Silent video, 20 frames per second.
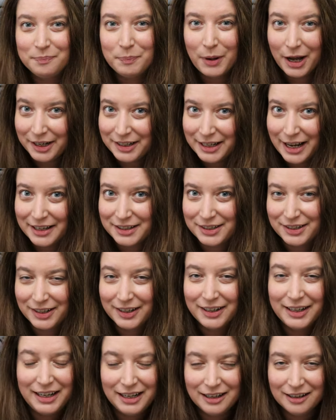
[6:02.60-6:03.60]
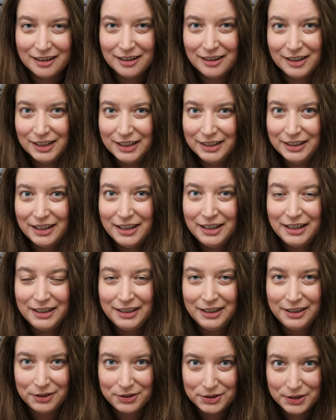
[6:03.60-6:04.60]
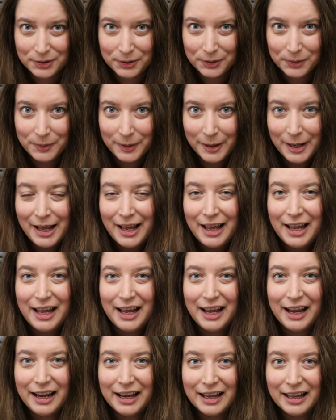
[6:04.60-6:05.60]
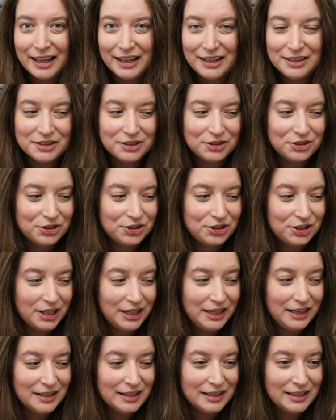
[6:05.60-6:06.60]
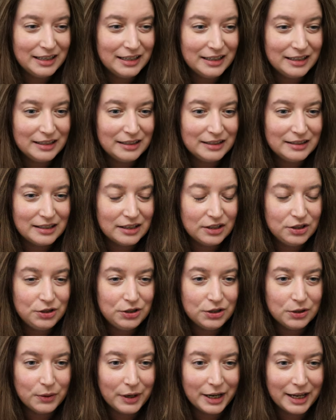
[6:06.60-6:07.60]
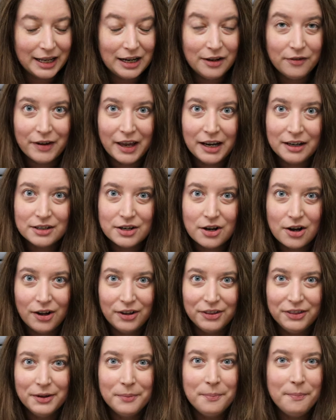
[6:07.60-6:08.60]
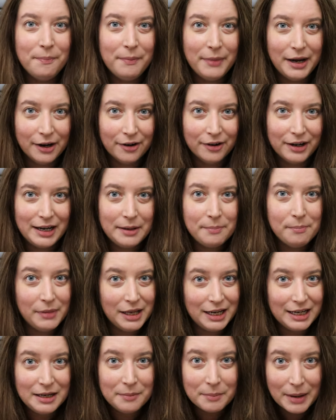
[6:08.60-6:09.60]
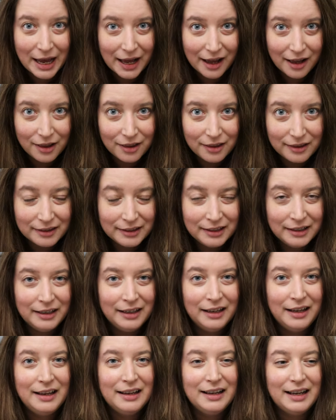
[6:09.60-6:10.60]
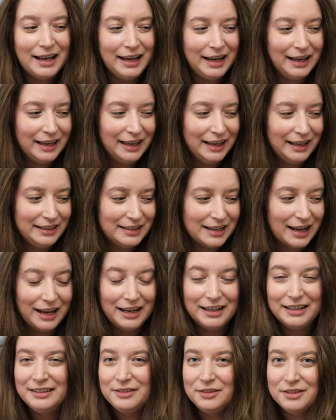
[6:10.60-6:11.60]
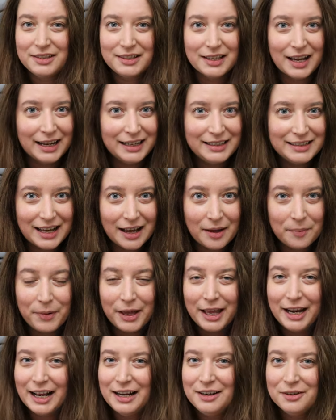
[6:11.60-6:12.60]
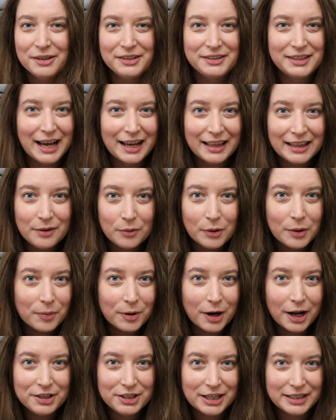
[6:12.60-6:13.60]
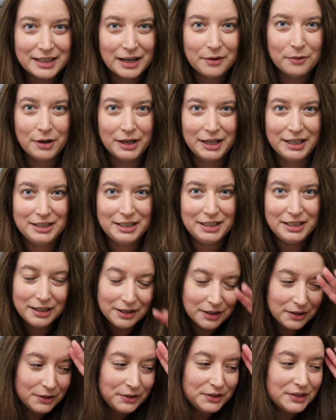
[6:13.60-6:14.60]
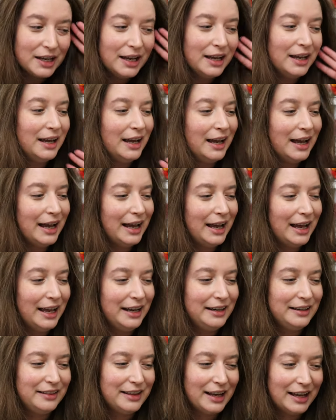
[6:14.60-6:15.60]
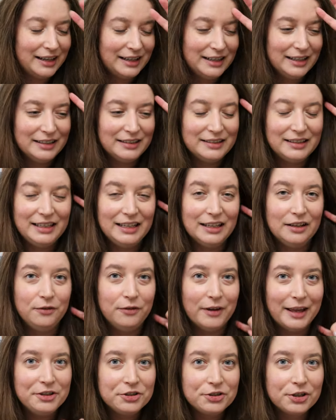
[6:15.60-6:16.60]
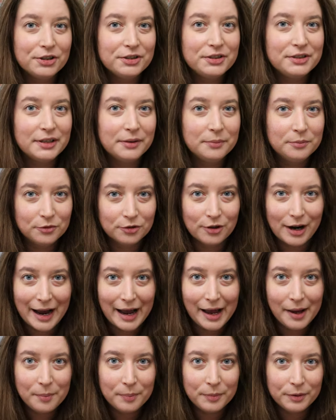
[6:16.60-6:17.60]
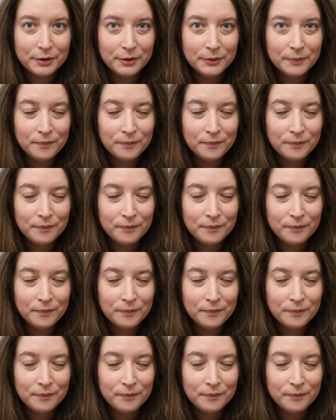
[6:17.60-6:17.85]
podcaster here on YouTube. And she is doing an event called the Merry Mini Mal. And I signed up and I knew exactly what project I wanted to use. And that is the Adventuresome Wrap